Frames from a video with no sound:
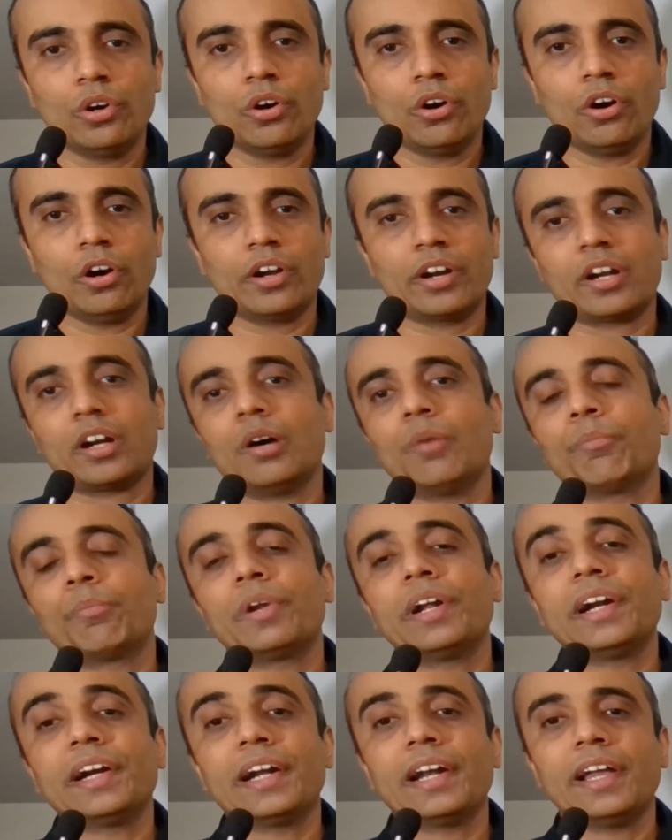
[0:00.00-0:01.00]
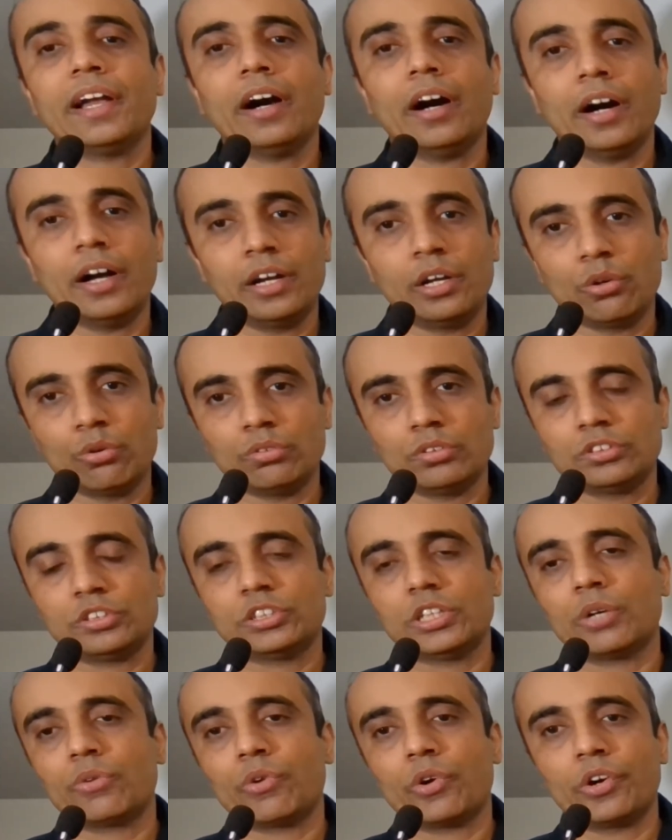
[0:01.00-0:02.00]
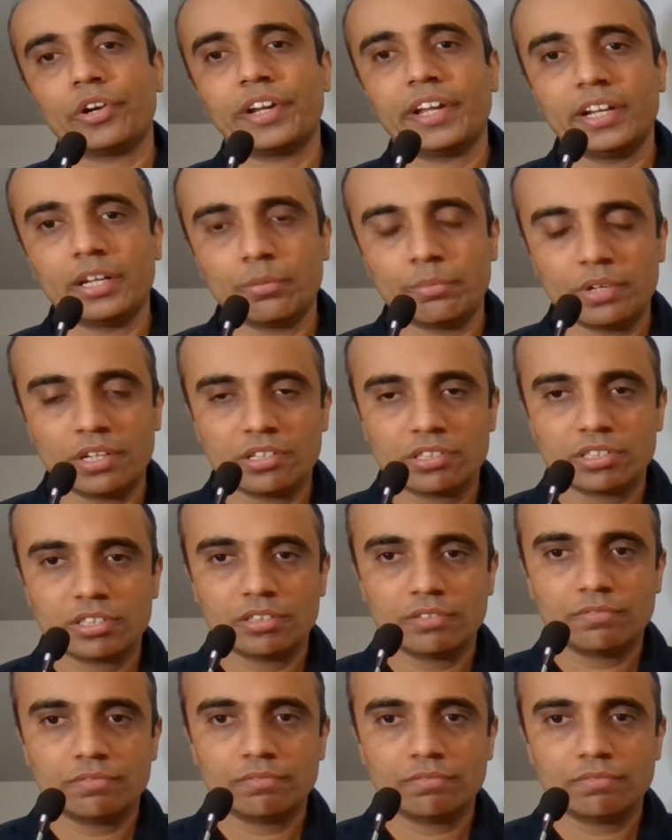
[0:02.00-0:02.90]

or a completely unknown server or database